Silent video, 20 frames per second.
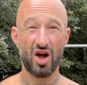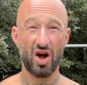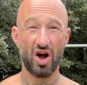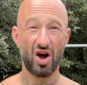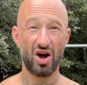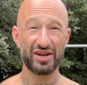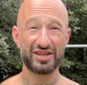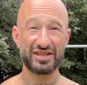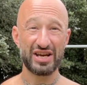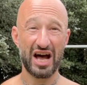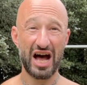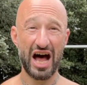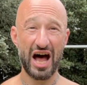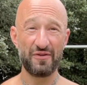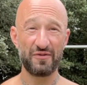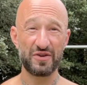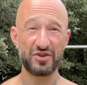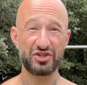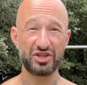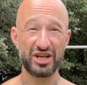
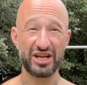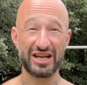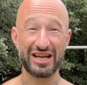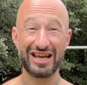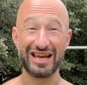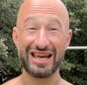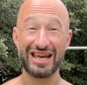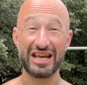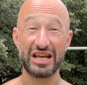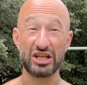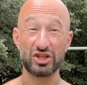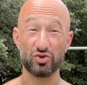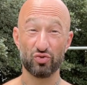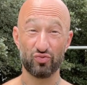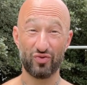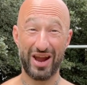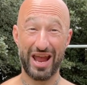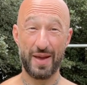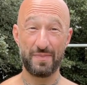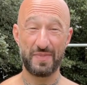Autophagy is
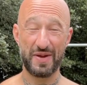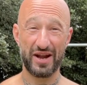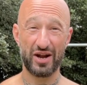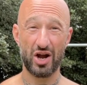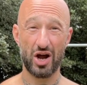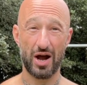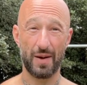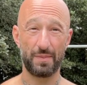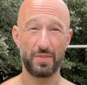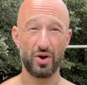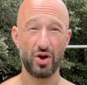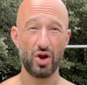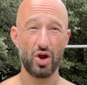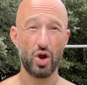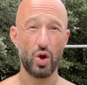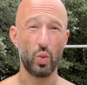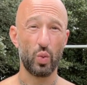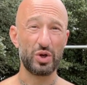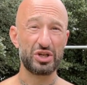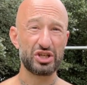ramping up,
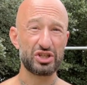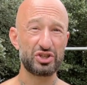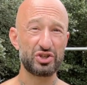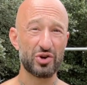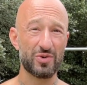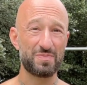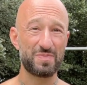which is your